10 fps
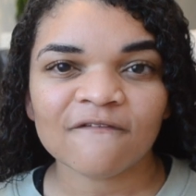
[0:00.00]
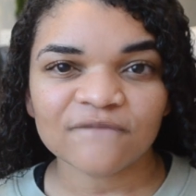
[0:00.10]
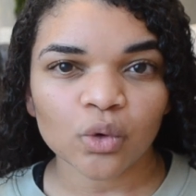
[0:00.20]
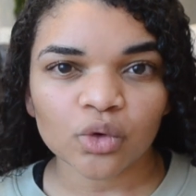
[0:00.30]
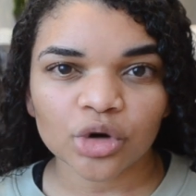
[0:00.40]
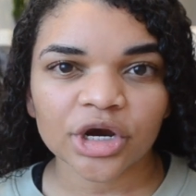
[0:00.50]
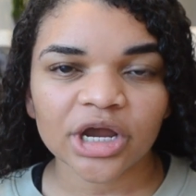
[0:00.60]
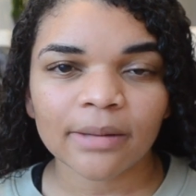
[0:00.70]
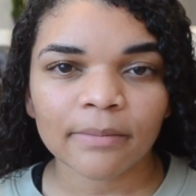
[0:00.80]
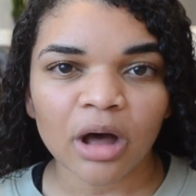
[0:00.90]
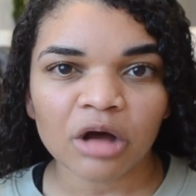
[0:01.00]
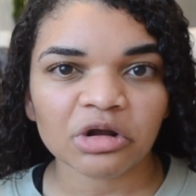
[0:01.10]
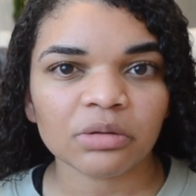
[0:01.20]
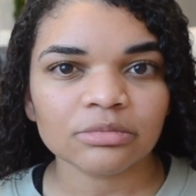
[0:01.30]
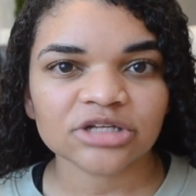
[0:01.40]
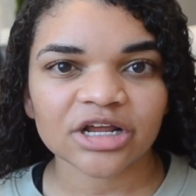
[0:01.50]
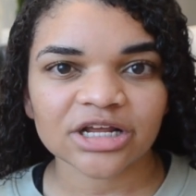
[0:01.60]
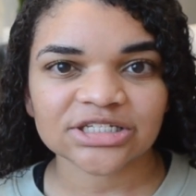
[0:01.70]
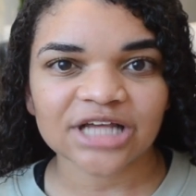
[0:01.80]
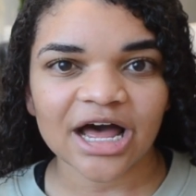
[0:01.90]
4 in bottoms and
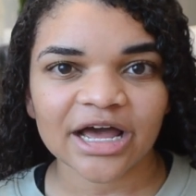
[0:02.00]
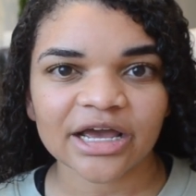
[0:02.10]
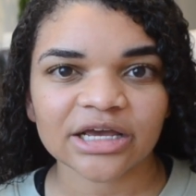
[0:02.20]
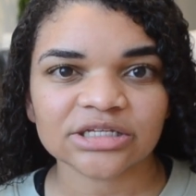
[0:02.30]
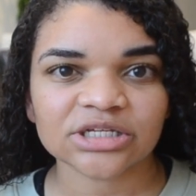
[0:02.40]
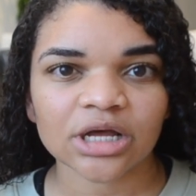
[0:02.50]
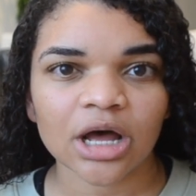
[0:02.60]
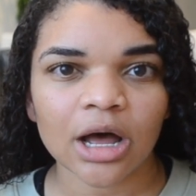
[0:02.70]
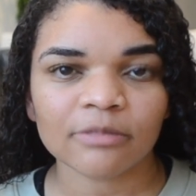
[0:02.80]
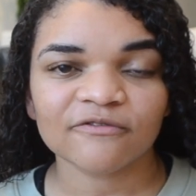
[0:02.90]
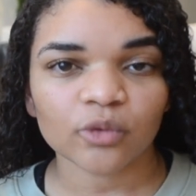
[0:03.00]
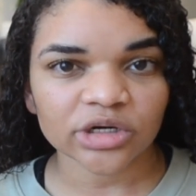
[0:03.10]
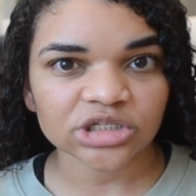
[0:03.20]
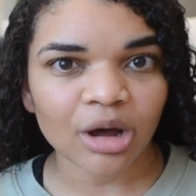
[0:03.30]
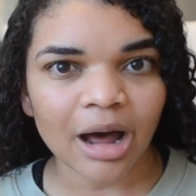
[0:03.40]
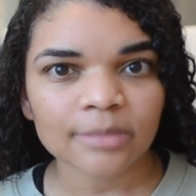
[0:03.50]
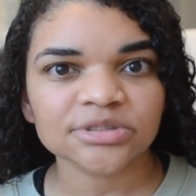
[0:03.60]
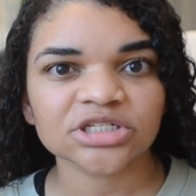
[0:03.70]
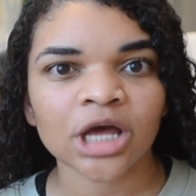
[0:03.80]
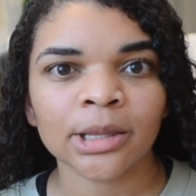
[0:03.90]
a size 4 in tops,
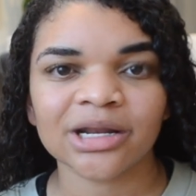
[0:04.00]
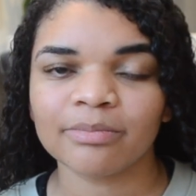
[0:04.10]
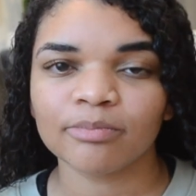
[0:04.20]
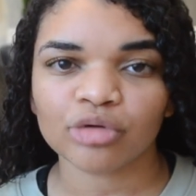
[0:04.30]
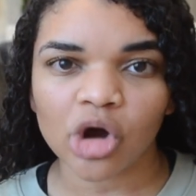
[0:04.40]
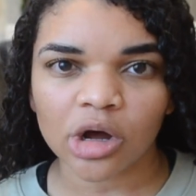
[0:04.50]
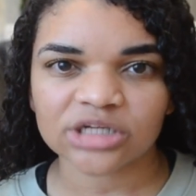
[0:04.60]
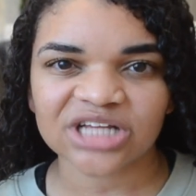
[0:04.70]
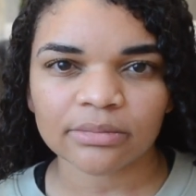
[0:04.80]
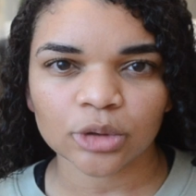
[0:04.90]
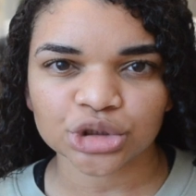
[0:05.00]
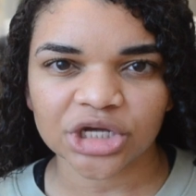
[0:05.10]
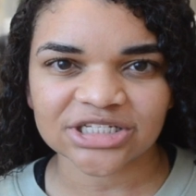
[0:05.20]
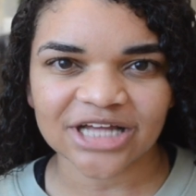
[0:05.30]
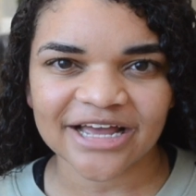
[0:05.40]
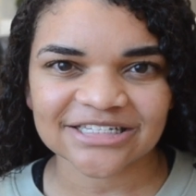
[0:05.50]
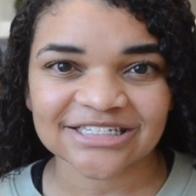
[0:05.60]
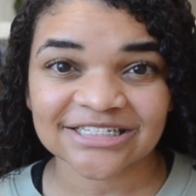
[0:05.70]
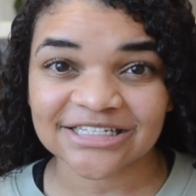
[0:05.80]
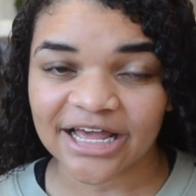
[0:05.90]
and then in bras, I'm usually a size
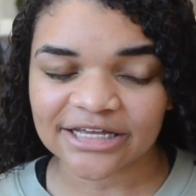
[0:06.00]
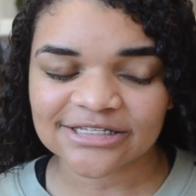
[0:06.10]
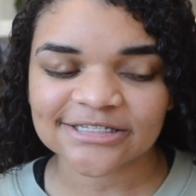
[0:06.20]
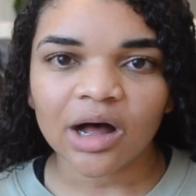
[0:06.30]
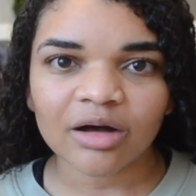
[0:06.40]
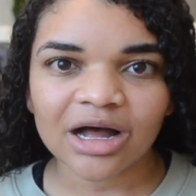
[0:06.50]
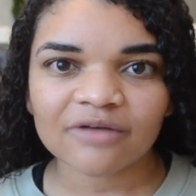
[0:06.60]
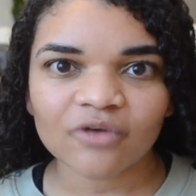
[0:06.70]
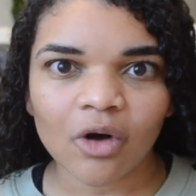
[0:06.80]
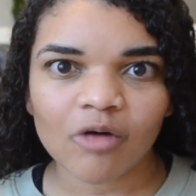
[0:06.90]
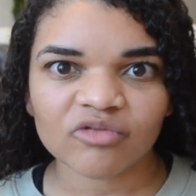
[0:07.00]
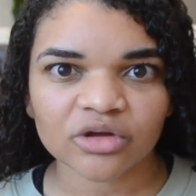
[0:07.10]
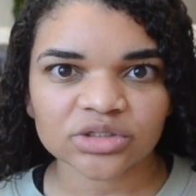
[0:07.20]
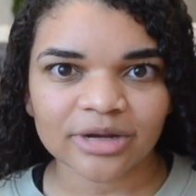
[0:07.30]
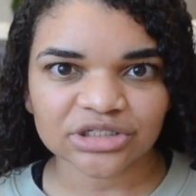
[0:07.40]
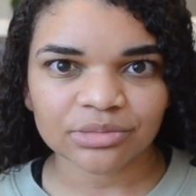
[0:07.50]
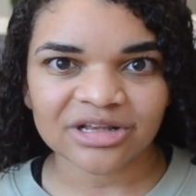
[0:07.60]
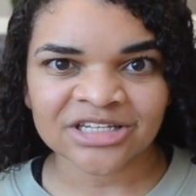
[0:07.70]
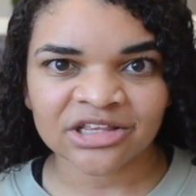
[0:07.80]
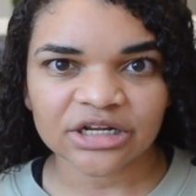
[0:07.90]
6. I'll have all of those
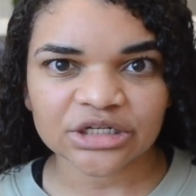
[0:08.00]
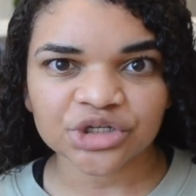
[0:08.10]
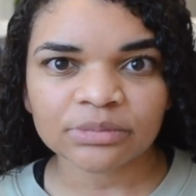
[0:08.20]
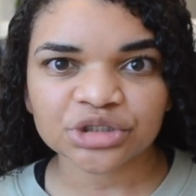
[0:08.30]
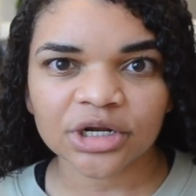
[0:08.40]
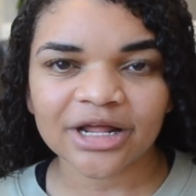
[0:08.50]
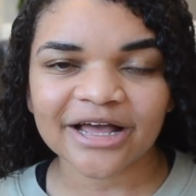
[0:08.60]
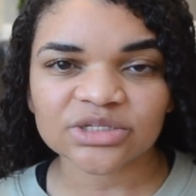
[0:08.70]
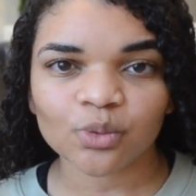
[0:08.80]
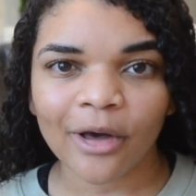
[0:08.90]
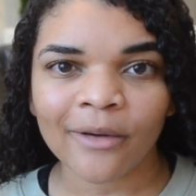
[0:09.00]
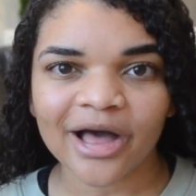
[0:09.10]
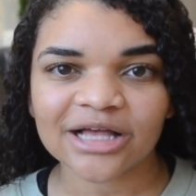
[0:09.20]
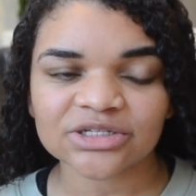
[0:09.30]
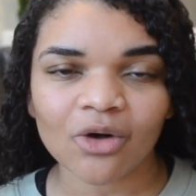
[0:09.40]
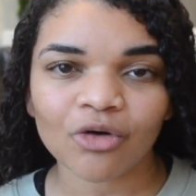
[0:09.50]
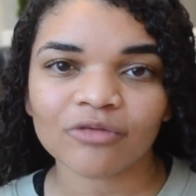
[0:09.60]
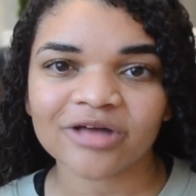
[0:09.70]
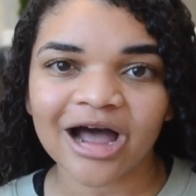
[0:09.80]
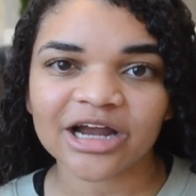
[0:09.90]
measurements in the description, as well as all
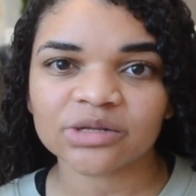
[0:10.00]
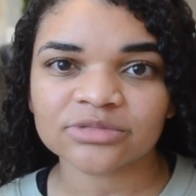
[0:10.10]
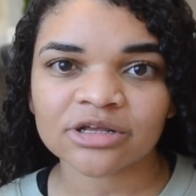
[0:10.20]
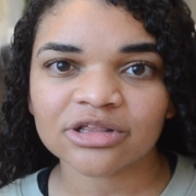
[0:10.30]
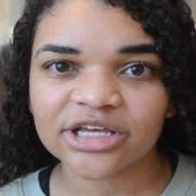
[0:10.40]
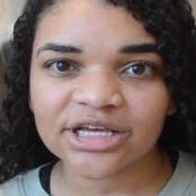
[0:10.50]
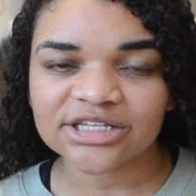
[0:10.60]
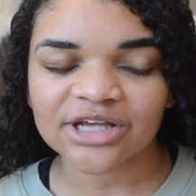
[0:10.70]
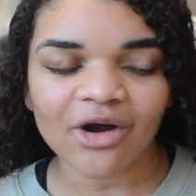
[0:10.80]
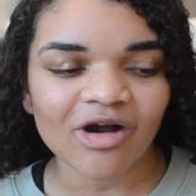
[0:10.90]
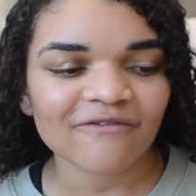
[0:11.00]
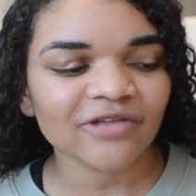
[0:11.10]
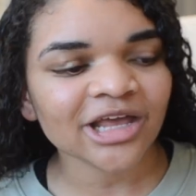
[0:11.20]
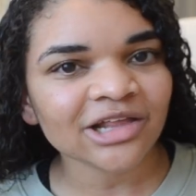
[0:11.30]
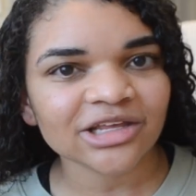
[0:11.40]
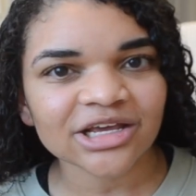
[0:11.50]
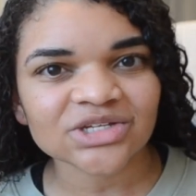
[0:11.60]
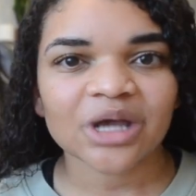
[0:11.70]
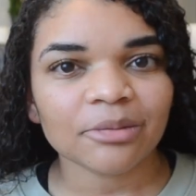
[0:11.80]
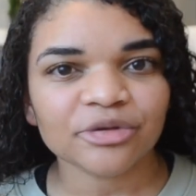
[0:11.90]
of the items links. They are affiliate links,
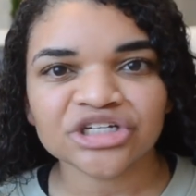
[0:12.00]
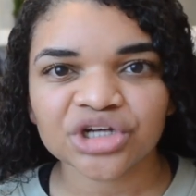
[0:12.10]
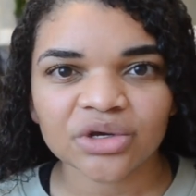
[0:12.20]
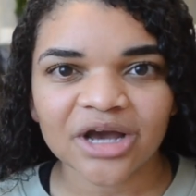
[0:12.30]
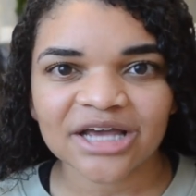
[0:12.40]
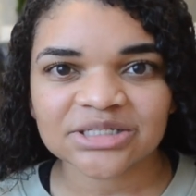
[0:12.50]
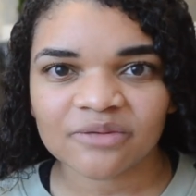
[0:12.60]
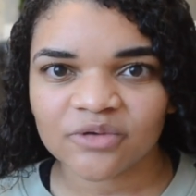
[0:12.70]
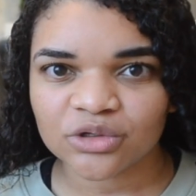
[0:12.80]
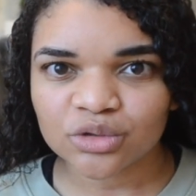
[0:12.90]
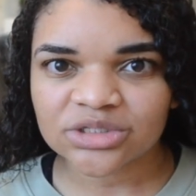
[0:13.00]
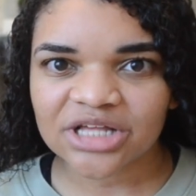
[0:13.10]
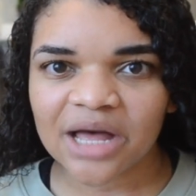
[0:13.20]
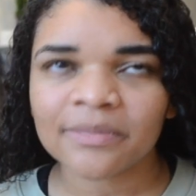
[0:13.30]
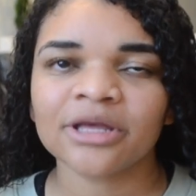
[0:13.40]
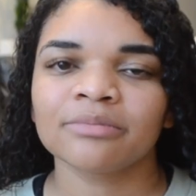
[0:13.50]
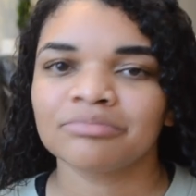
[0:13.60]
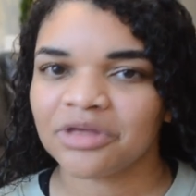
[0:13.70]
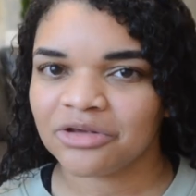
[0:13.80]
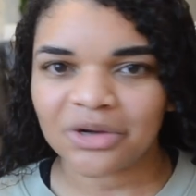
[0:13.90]
so I appreciate you guys if you use them.
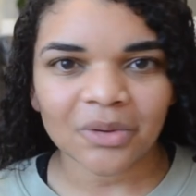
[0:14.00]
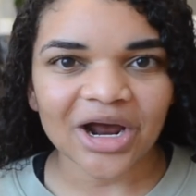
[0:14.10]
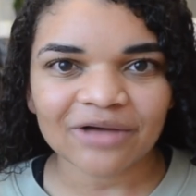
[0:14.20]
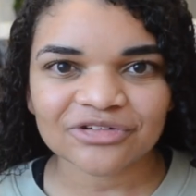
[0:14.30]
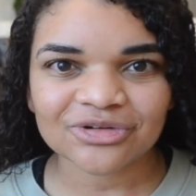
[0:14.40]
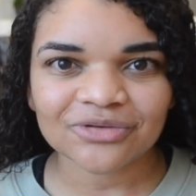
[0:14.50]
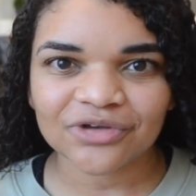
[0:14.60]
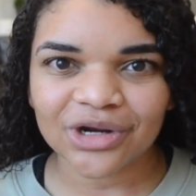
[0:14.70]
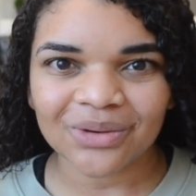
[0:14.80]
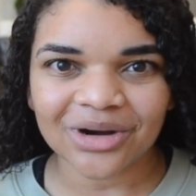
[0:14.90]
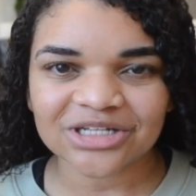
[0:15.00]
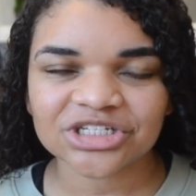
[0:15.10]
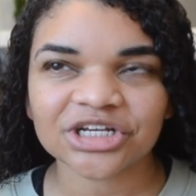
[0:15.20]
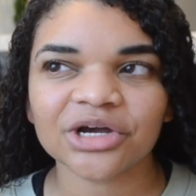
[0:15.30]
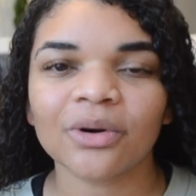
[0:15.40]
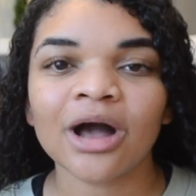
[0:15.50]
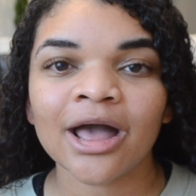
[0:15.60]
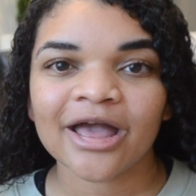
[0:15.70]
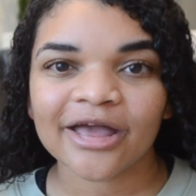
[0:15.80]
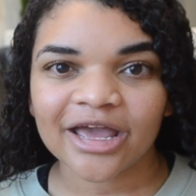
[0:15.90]
You don't have to if you don't want to,
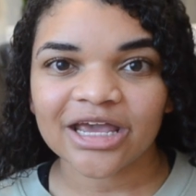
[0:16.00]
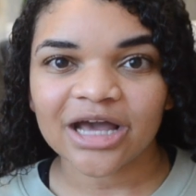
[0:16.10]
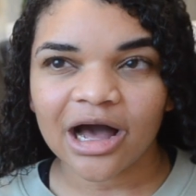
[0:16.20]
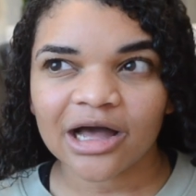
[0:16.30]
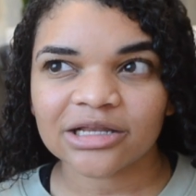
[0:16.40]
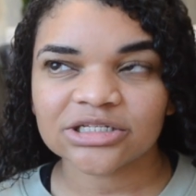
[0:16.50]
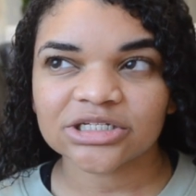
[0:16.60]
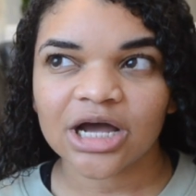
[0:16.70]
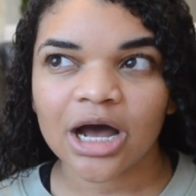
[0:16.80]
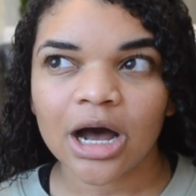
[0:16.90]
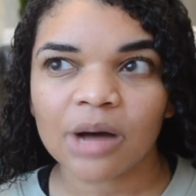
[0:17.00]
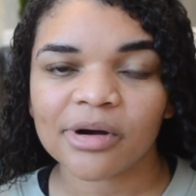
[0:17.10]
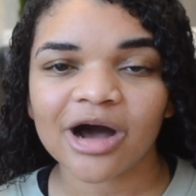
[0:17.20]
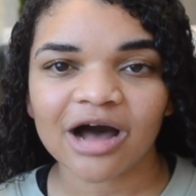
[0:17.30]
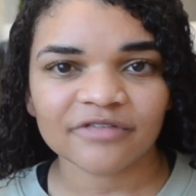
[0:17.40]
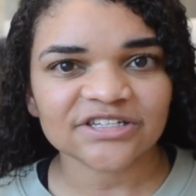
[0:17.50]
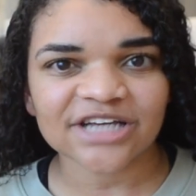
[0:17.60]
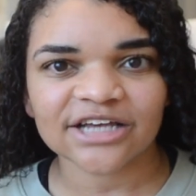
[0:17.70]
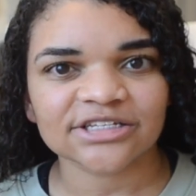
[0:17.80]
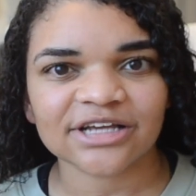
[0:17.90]
and I'll have the
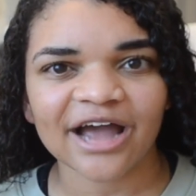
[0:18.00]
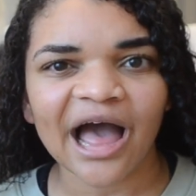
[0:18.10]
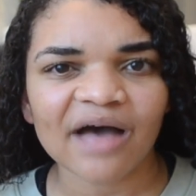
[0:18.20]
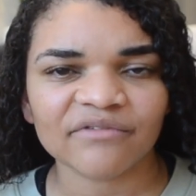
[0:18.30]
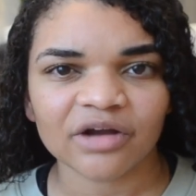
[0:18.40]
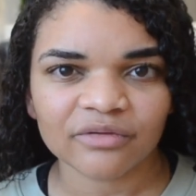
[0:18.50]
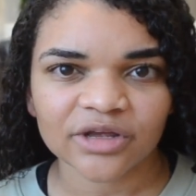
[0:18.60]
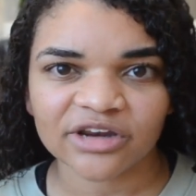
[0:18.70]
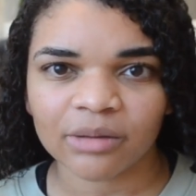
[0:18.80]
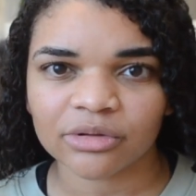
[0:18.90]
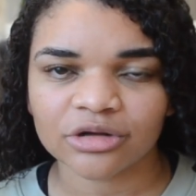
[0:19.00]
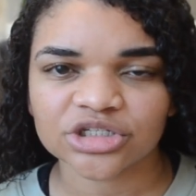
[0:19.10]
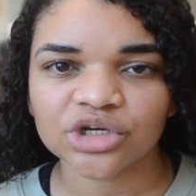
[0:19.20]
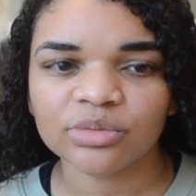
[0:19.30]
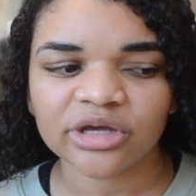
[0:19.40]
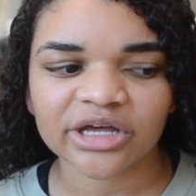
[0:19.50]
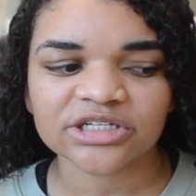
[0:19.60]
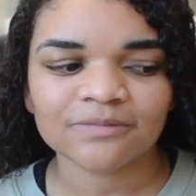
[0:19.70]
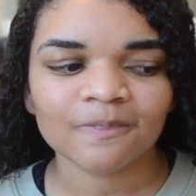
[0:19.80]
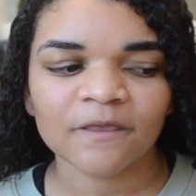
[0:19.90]
sizes I have and everything down below too,
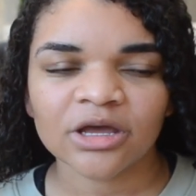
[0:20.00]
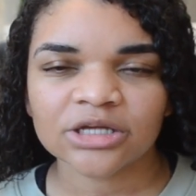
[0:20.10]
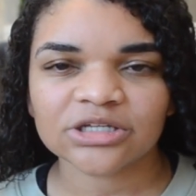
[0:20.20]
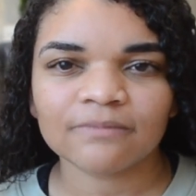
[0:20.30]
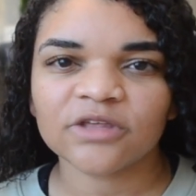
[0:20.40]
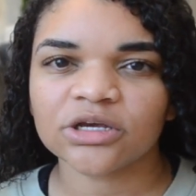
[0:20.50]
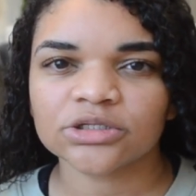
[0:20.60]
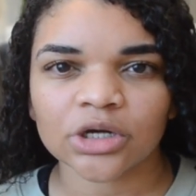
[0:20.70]
because some things